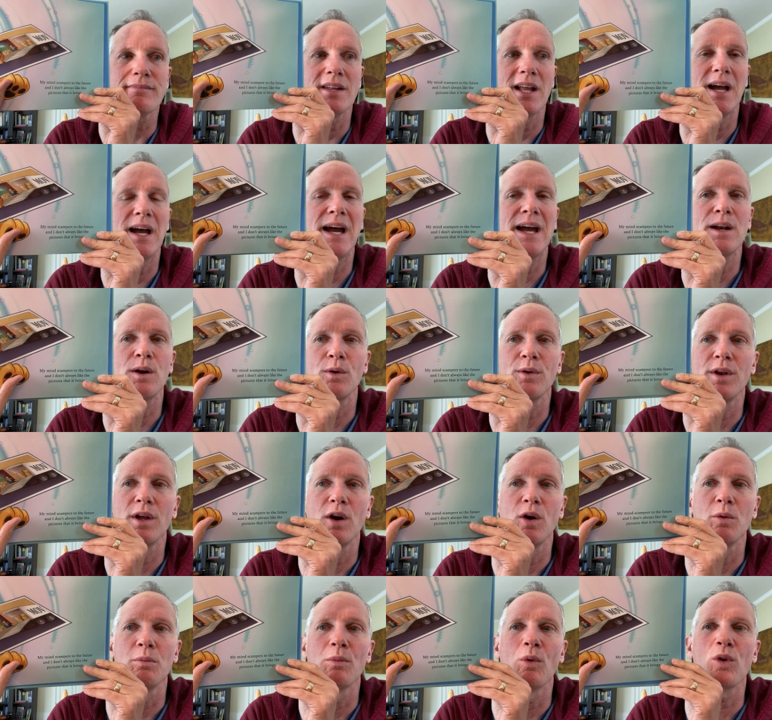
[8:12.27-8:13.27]
I don't
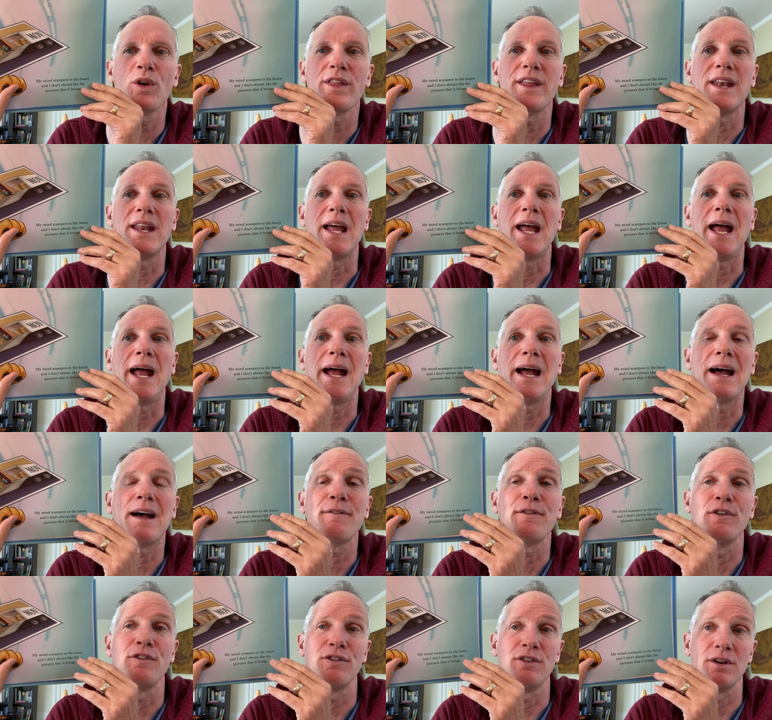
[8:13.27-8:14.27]
know, more than
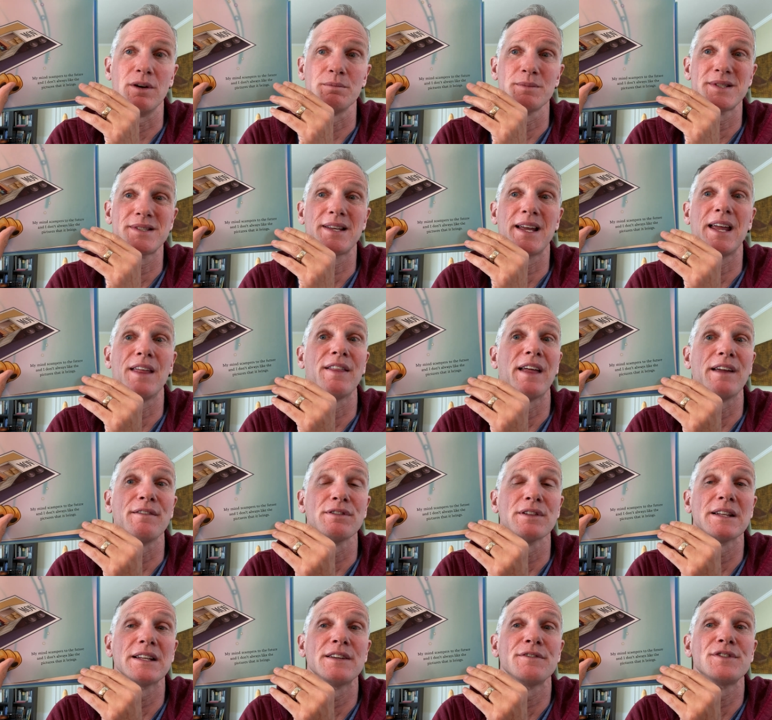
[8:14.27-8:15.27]
half of them say they've
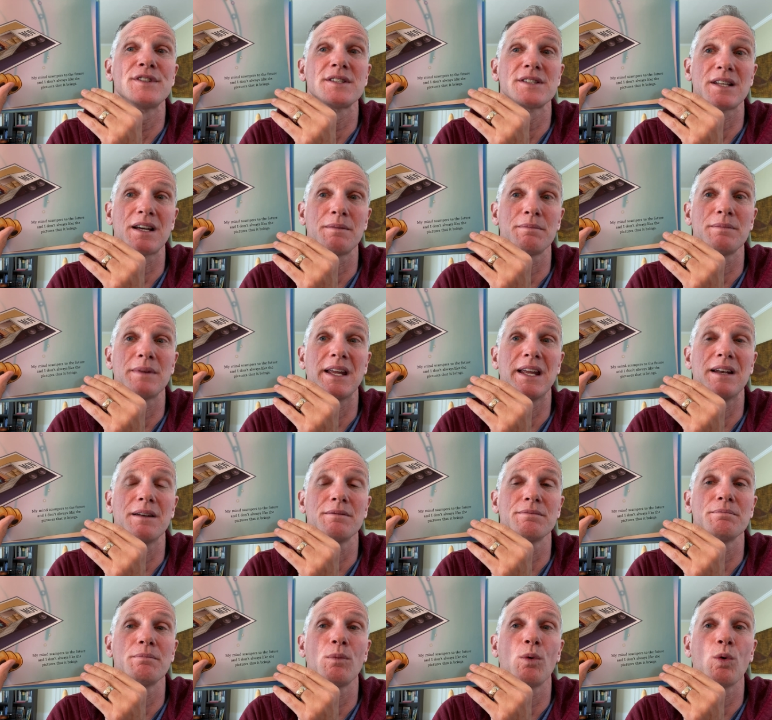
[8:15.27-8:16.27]
lived
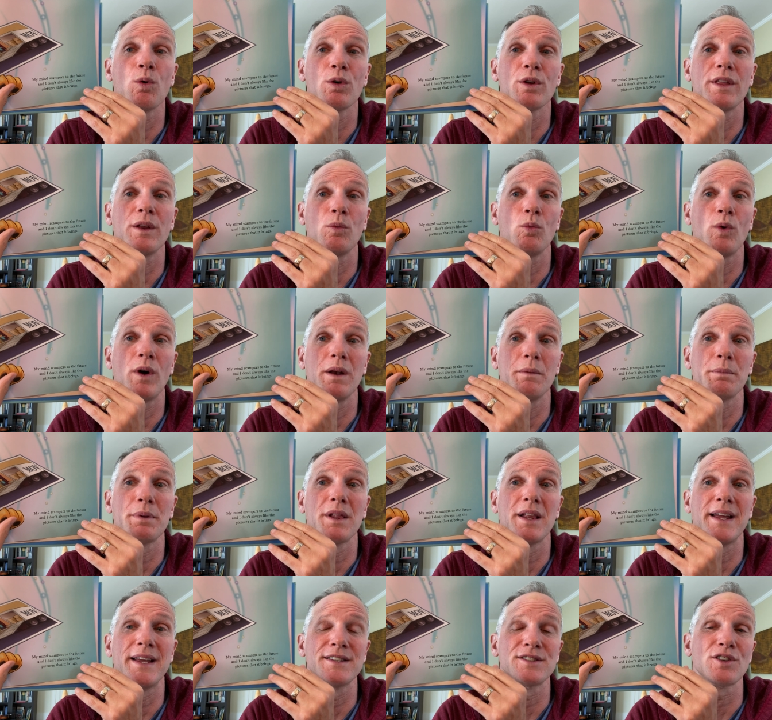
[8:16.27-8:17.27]
in more than one
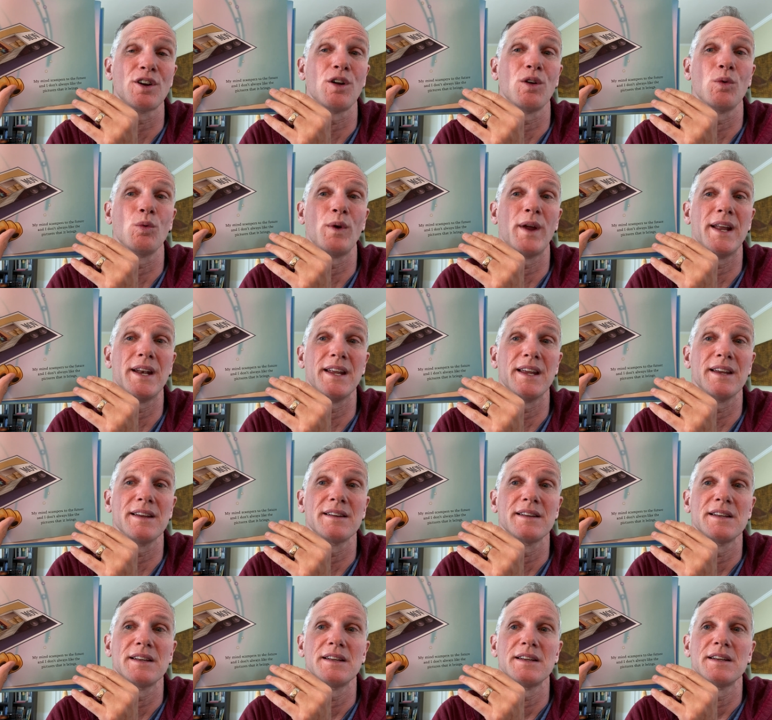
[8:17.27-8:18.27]
place already.
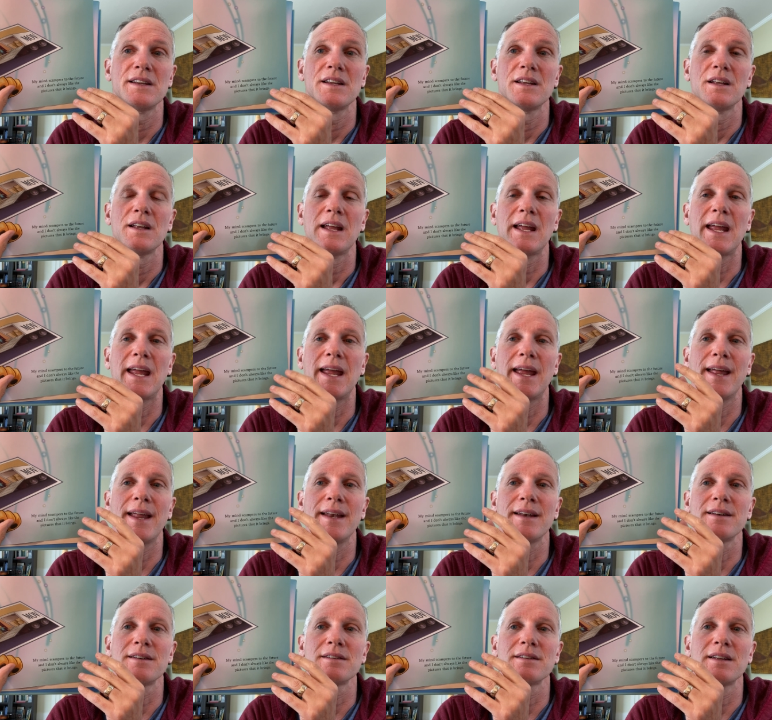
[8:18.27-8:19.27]

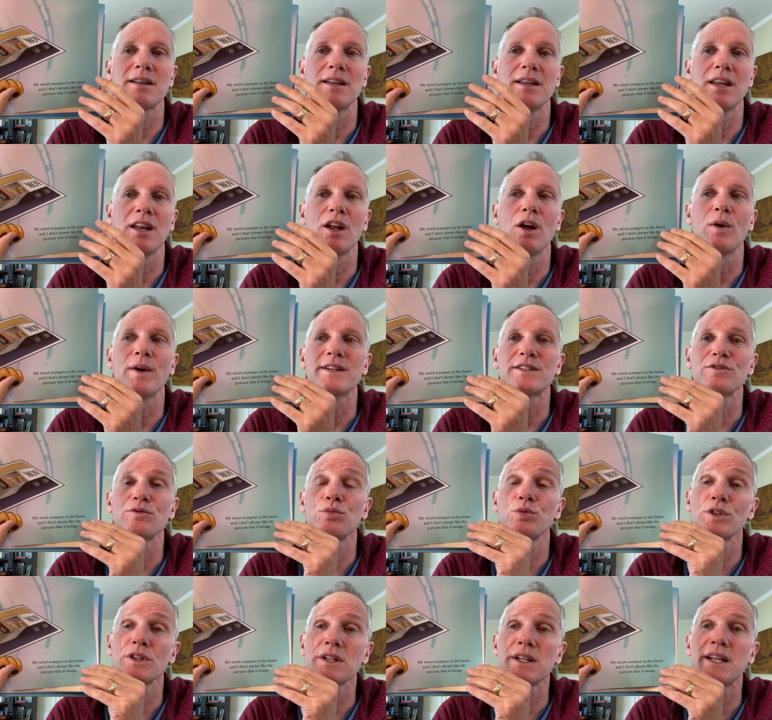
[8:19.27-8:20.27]
And, you know, it's
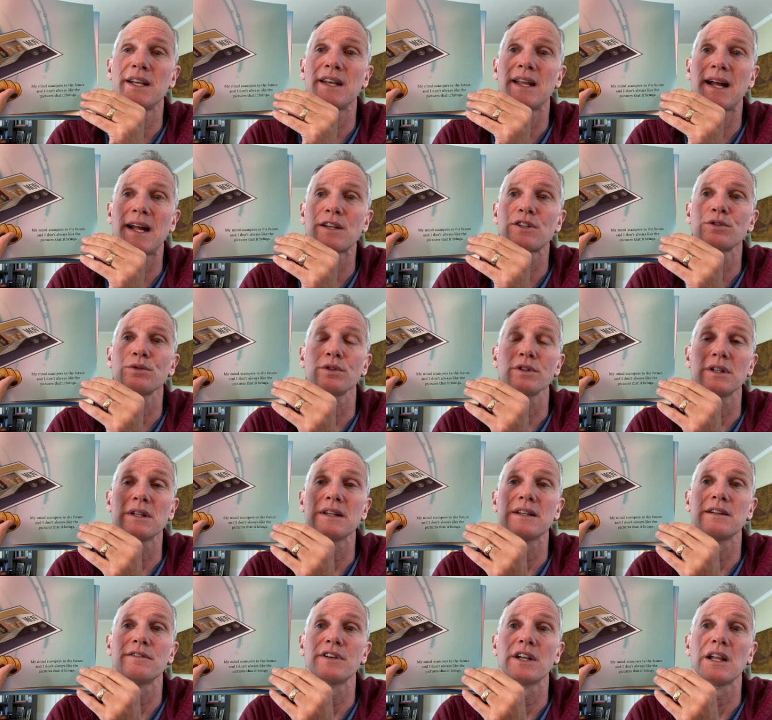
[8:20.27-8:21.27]
really natural to
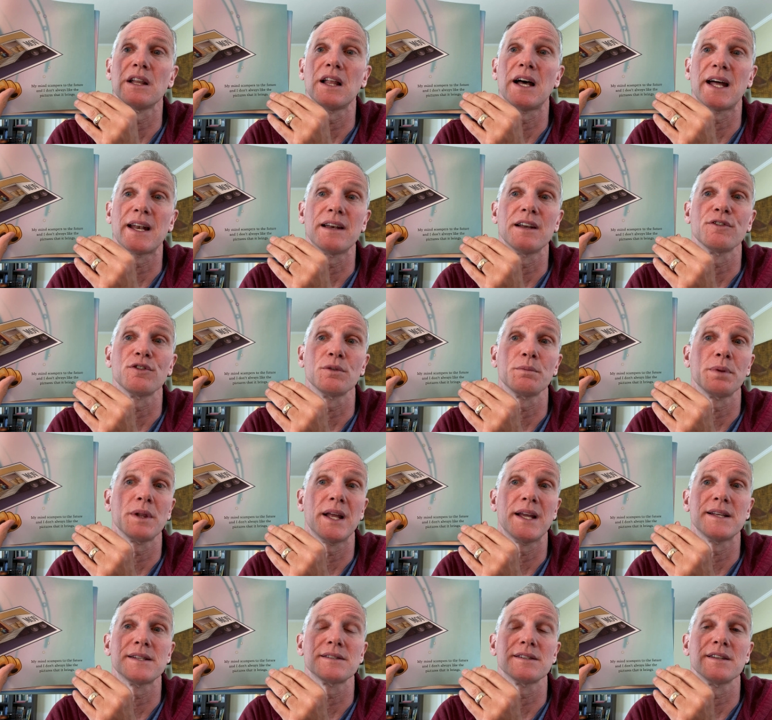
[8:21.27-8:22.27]
live in a lot of different
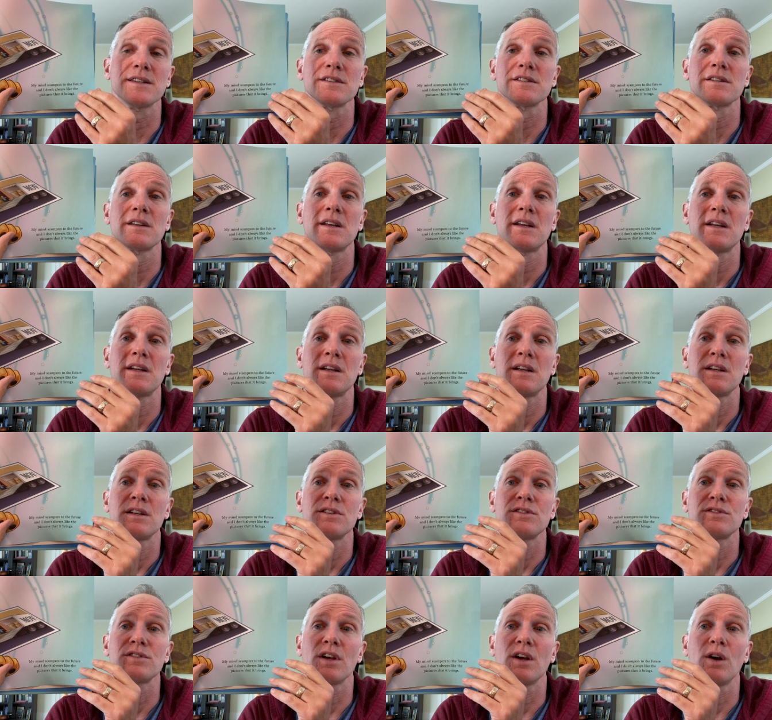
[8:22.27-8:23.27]
places.
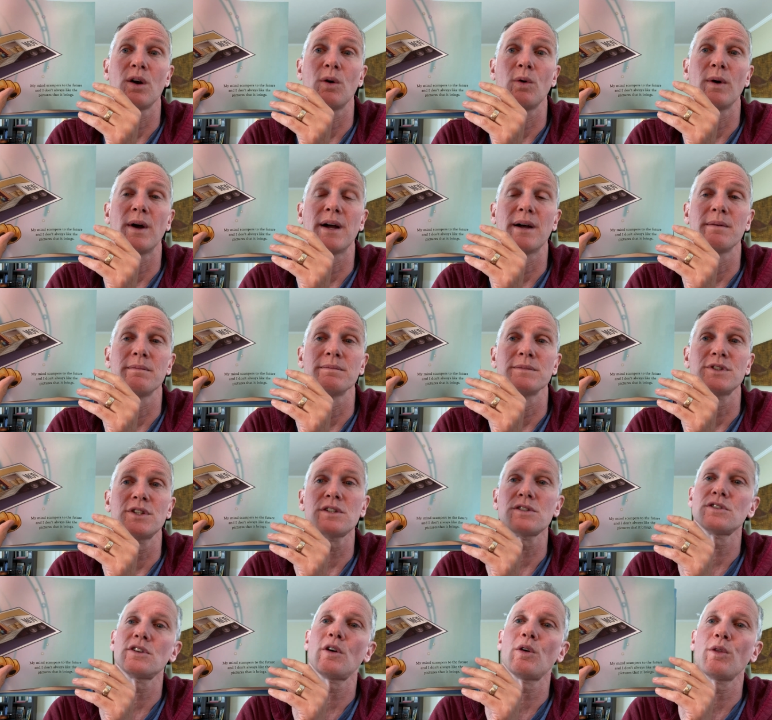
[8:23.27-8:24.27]
So
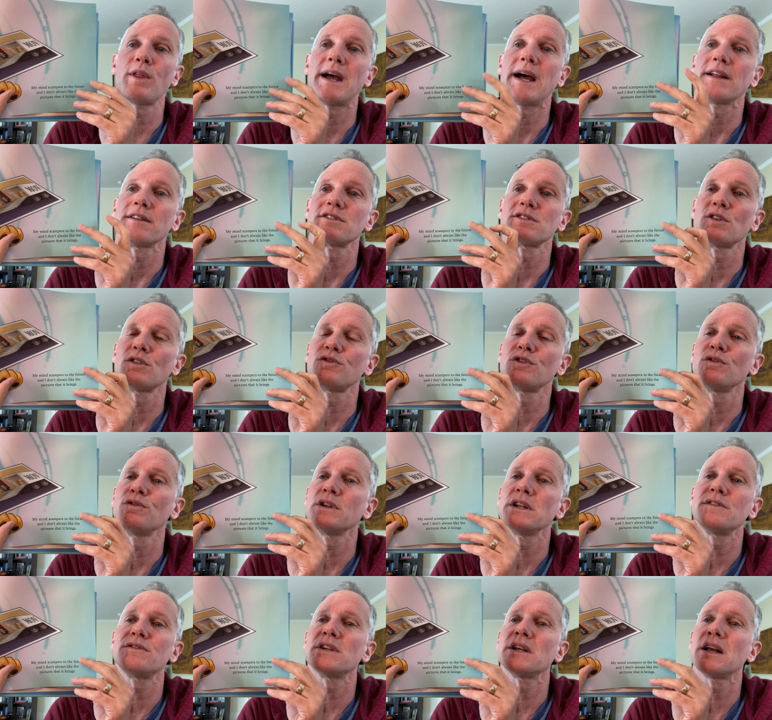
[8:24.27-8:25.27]
just know that. So if you've
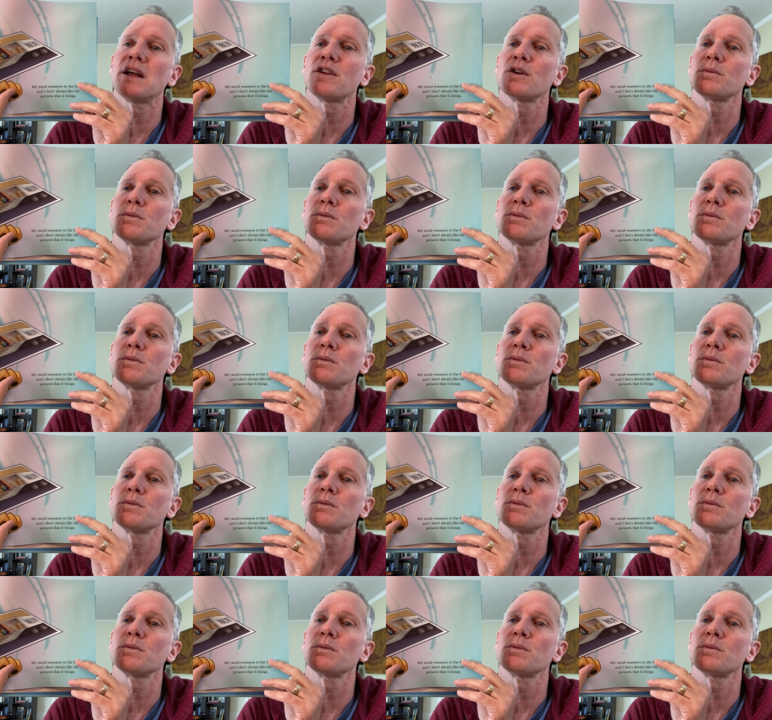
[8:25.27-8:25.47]
lived in